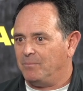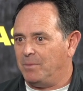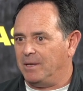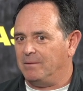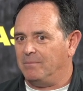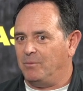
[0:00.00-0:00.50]

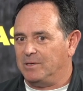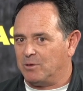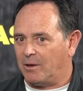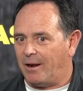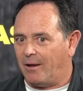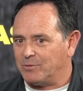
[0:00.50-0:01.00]
but we
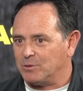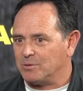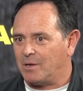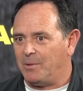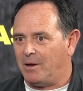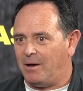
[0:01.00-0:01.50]
still got
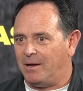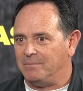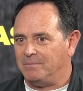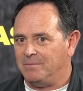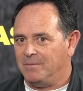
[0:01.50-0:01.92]
officers coming on.